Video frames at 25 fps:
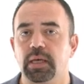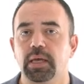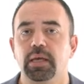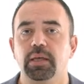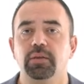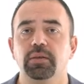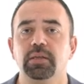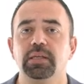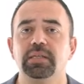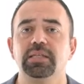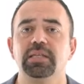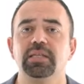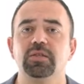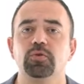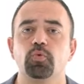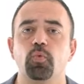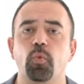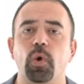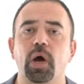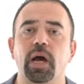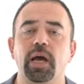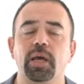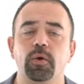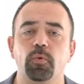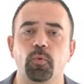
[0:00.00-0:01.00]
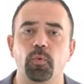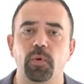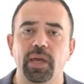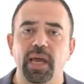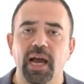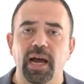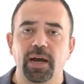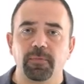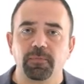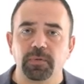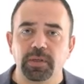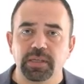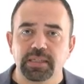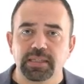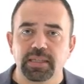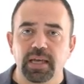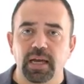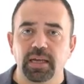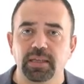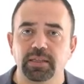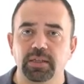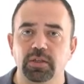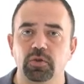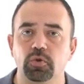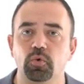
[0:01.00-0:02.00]
This is why we have
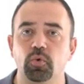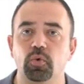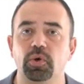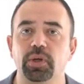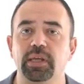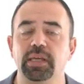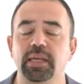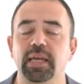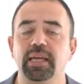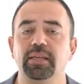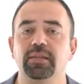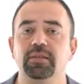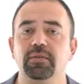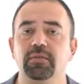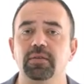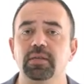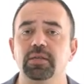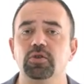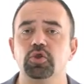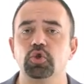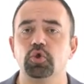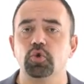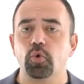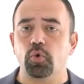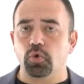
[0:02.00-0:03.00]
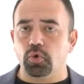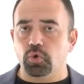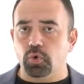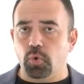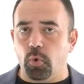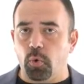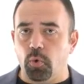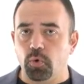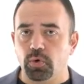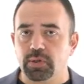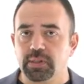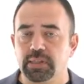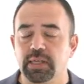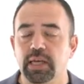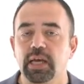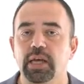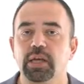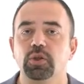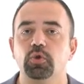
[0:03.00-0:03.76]
decided to create this short course